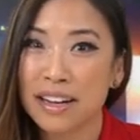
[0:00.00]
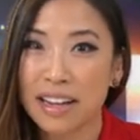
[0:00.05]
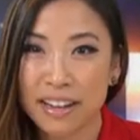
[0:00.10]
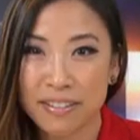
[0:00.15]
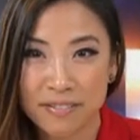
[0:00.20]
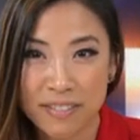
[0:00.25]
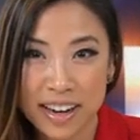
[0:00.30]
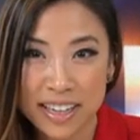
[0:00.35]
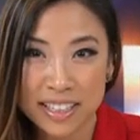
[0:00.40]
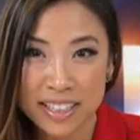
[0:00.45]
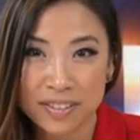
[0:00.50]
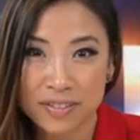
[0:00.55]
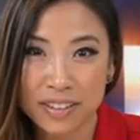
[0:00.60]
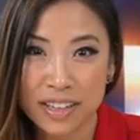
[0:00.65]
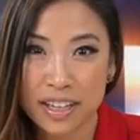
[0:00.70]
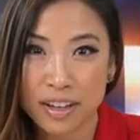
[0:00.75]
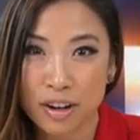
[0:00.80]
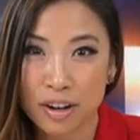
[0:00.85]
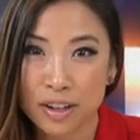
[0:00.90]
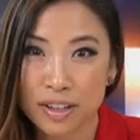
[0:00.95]

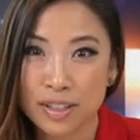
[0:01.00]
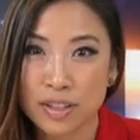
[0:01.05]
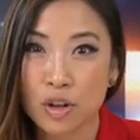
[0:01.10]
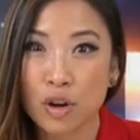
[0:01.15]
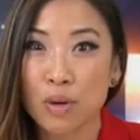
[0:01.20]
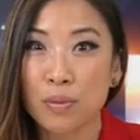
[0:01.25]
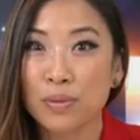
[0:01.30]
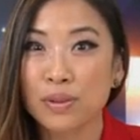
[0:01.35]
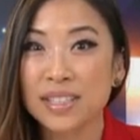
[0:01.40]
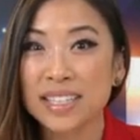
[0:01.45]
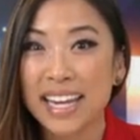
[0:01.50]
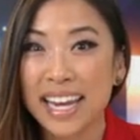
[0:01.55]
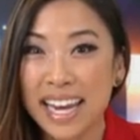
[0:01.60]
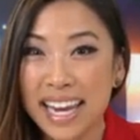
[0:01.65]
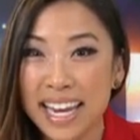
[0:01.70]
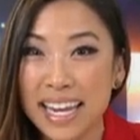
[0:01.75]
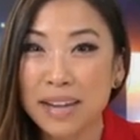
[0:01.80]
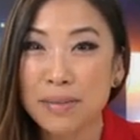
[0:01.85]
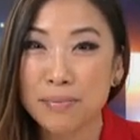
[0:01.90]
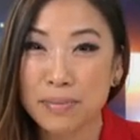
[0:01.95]
effectively caused almost
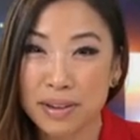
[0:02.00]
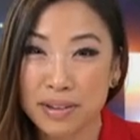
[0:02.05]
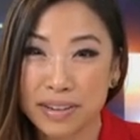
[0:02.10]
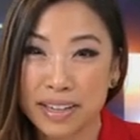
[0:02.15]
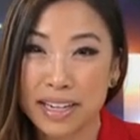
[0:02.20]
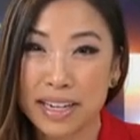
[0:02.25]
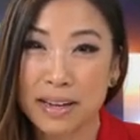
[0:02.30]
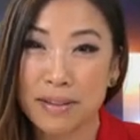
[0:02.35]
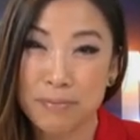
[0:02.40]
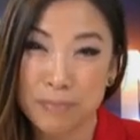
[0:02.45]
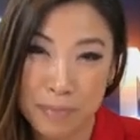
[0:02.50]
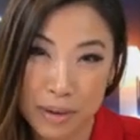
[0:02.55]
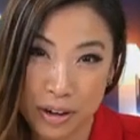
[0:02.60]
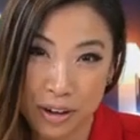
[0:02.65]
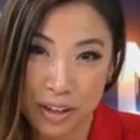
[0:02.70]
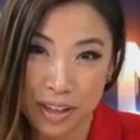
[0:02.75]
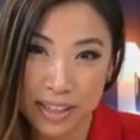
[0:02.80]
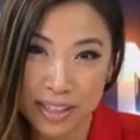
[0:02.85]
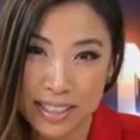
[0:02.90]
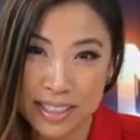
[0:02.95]
8 million
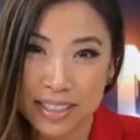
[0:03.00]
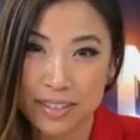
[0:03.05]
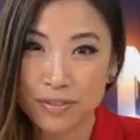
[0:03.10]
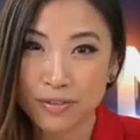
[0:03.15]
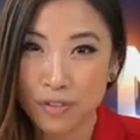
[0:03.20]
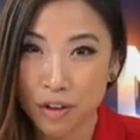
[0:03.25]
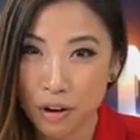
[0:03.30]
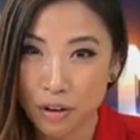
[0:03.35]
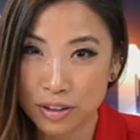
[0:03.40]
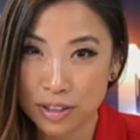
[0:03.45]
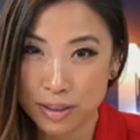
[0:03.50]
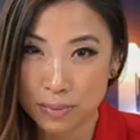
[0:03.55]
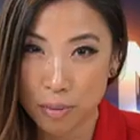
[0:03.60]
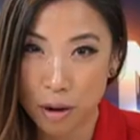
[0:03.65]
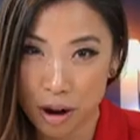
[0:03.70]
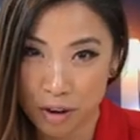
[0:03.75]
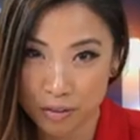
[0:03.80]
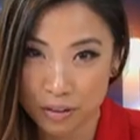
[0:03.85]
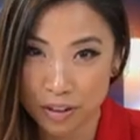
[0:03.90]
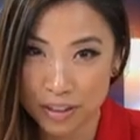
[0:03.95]
Americans to fall into
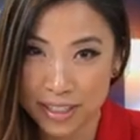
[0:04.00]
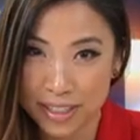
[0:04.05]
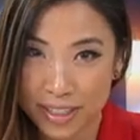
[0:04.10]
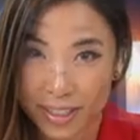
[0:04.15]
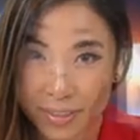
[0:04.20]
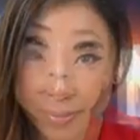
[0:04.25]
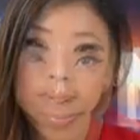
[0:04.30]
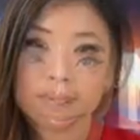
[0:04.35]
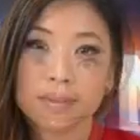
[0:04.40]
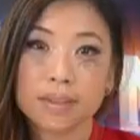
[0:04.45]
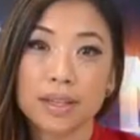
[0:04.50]
poverty.